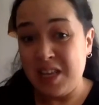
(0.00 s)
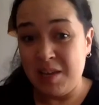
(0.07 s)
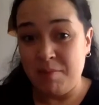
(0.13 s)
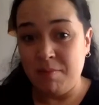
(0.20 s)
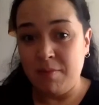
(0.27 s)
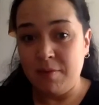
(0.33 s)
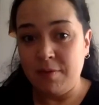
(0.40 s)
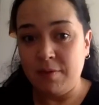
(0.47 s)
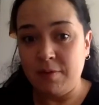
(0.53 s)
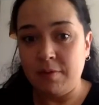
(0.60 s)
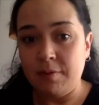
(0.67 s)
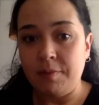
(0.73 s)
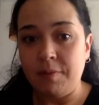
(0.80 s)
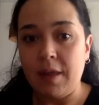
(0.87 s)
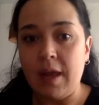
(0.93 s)
him.
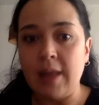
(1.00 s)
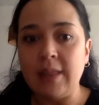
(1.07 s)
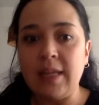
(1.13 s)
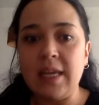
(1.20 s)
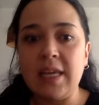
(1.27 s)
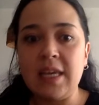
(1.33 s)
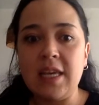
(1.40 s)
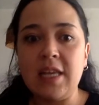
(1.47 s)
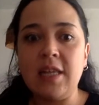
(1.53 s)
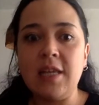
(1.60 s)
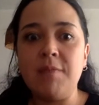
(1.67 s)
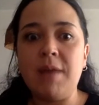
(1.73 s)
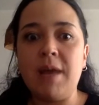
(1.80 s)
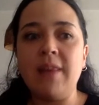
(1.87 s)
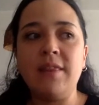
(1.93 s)
And
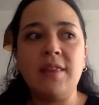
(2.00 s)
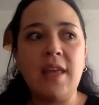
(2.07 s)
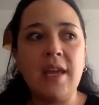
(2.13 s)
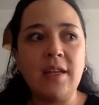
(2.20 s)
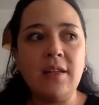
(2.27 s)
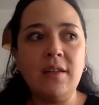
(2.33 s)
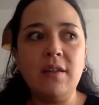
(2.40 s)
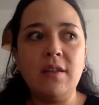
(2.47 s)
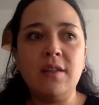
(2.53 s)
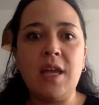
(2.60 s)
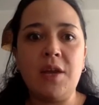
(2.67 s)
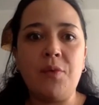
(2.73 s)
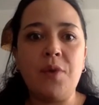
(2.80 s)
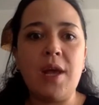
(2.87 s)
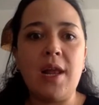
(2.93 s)
then
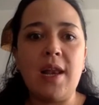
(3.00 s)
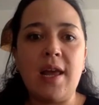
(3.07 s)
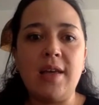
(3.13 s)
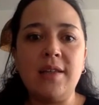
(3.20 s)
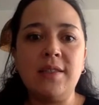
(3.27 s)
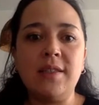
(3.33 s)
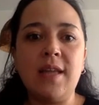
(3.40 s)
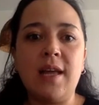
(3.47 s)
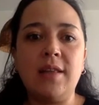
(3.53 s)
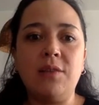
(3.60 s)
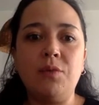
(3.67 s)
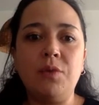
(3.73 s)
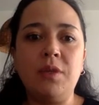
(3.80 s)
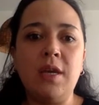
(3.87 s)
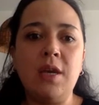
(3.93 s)
they realized that
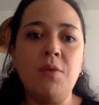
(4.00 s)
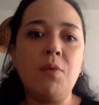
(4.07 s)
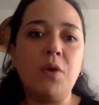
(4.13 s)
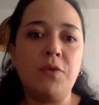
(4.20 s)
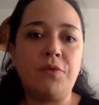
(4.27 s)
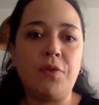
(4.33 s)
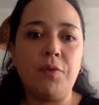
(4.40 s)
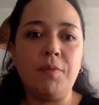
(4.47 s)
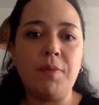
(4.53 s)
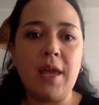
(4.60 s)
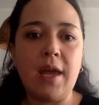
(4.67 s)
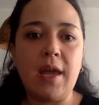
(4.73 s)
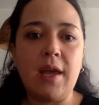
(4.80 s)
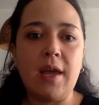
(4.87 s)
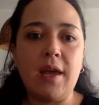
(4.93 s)
he was from
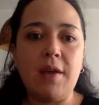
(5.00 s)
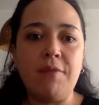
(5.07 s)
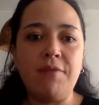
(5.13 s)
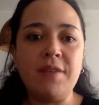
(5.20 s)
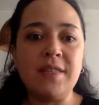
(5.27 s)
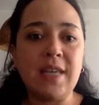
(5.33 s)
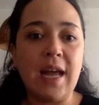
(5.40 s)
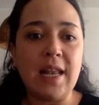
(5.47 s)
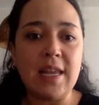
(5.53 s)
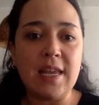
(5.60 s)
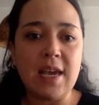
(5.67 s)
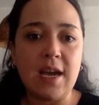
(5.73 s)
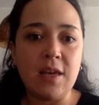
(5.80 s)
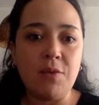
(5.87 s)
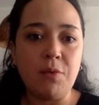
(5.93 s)
the
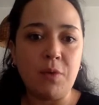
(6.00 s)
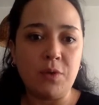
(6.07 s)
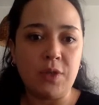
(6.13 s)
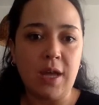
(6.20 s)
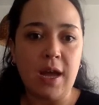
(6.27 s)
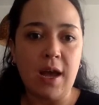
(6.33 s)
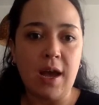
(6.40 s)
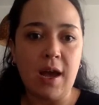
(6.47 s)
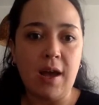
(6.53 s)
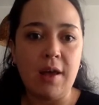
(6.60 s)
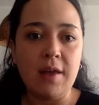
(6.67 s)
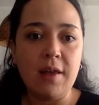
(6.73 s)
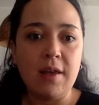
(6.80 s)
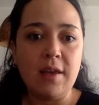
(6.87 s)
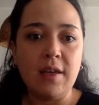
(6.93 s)
Fiscalia. He was a
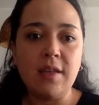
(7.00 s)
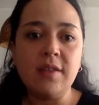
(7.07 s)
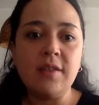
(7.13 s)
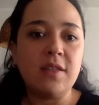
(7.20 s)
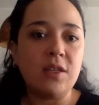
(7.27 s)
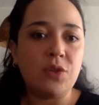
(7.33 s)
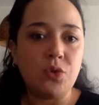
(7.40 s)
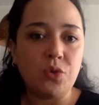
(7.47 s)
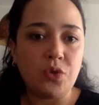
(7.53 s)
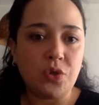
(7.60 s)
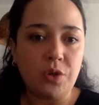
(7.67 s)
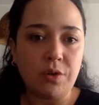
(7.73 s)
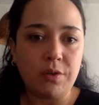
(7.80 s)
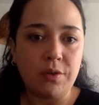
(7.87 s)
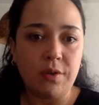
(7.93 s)

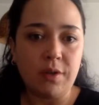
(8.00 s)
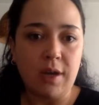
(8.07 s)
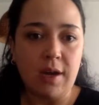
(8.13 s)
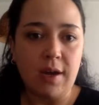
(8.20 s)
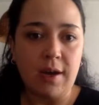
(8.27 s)
institution